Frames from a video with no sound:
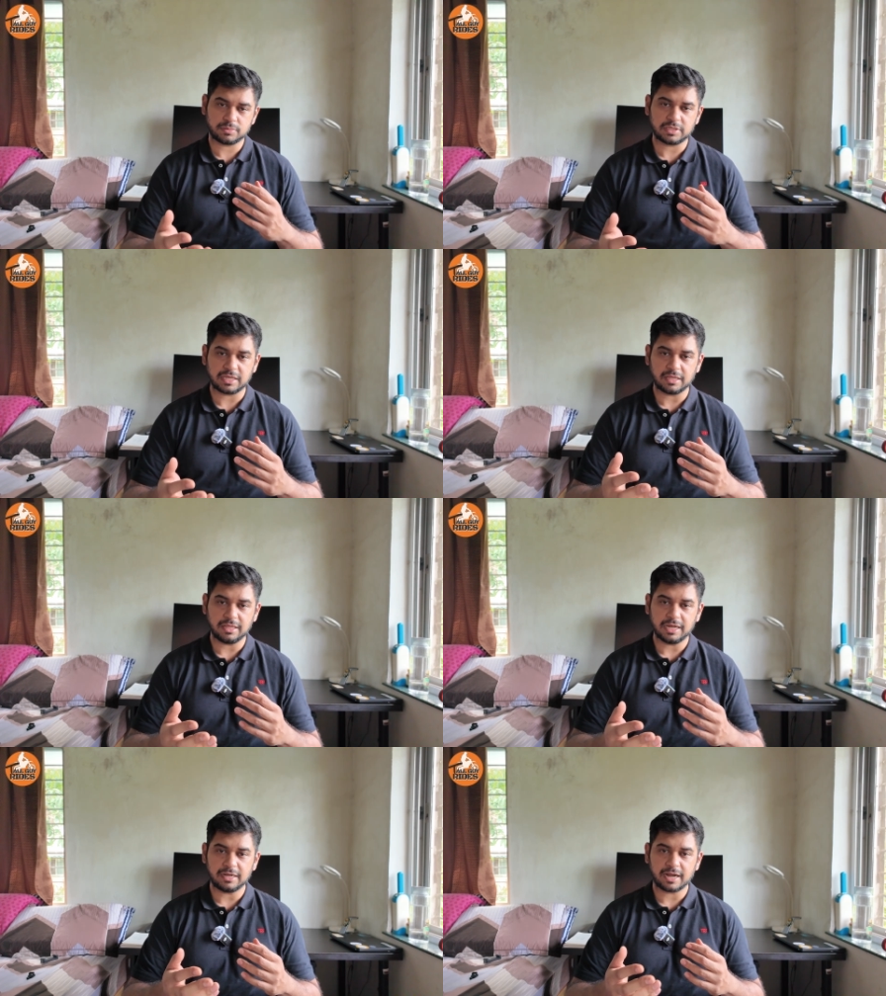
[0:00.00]
say the
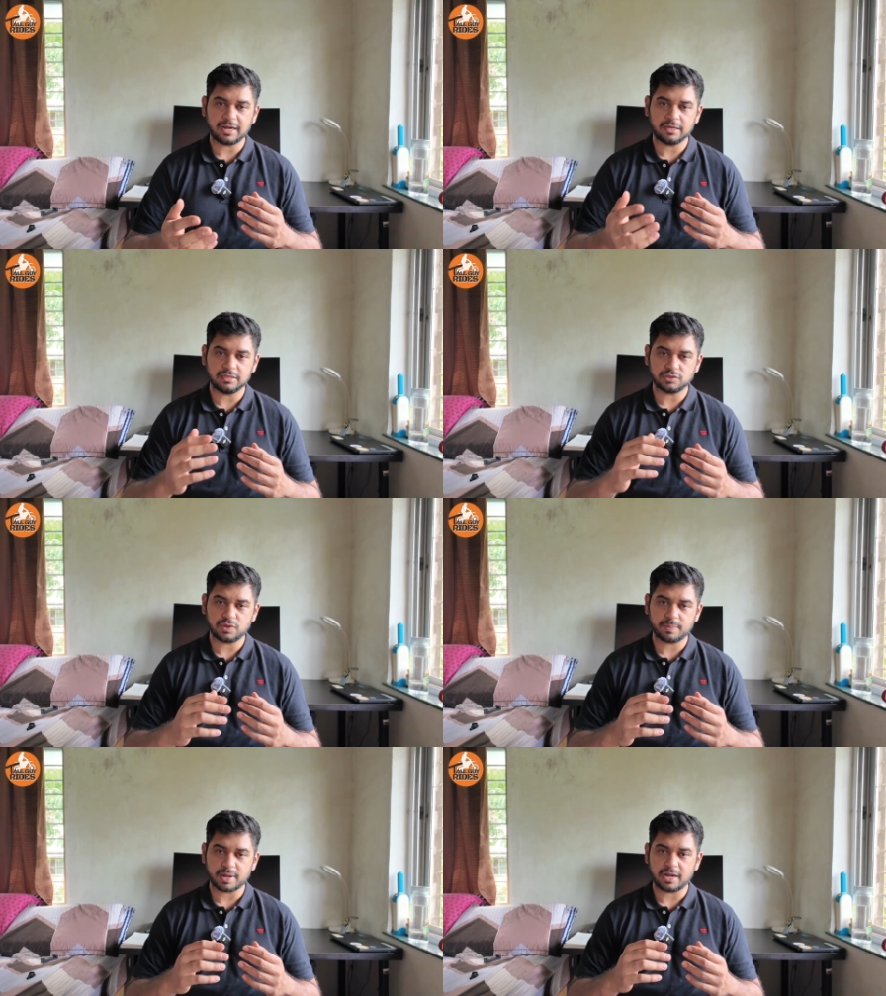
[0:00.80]
lead rider, the
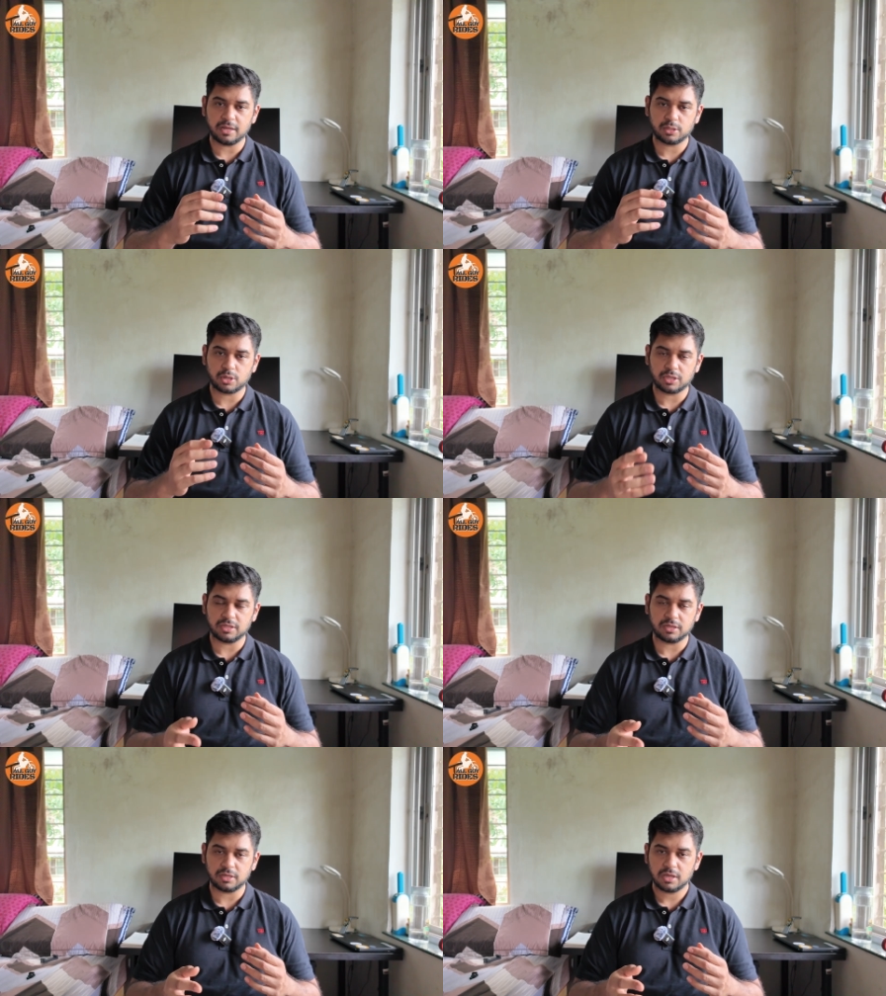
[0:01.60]
sweep rider, or
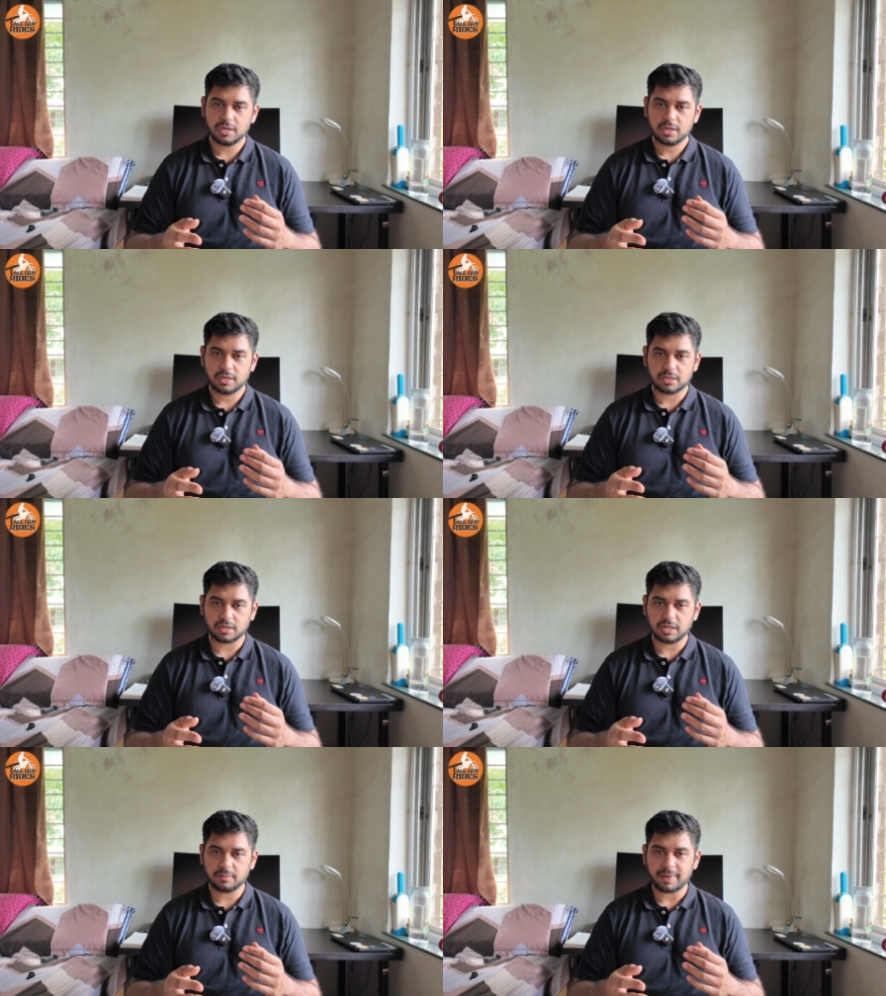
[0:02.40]
the
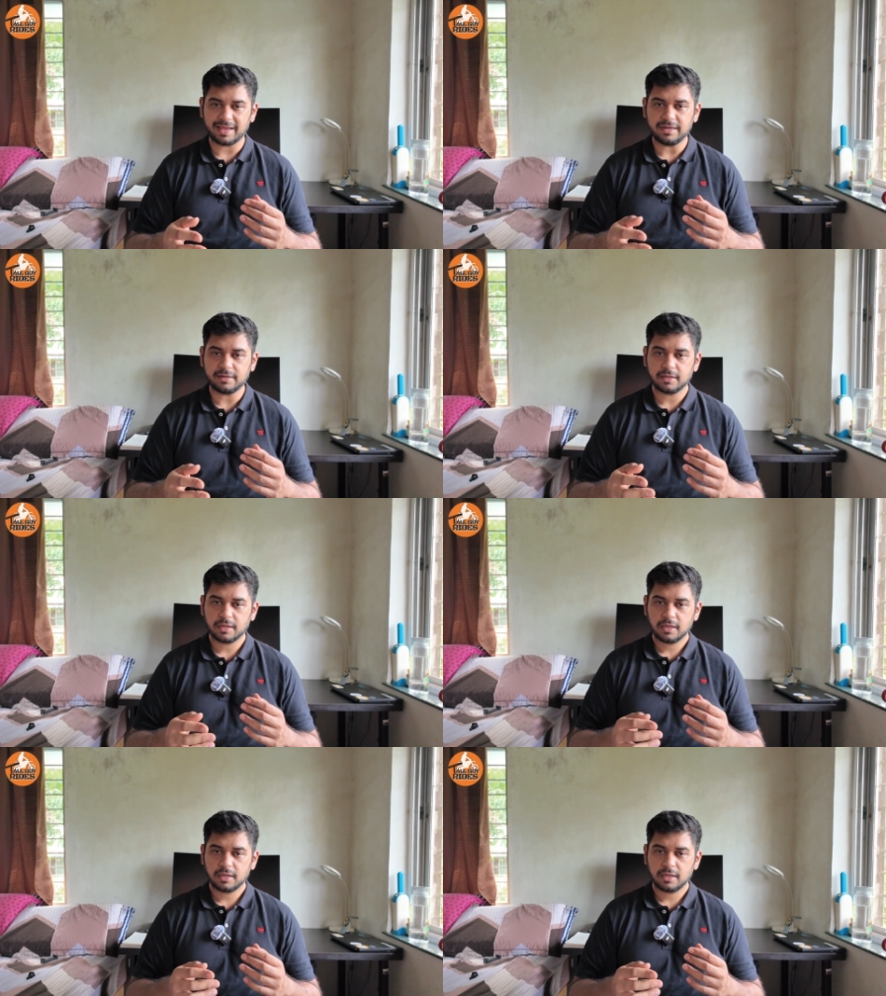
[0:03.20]
running pilot,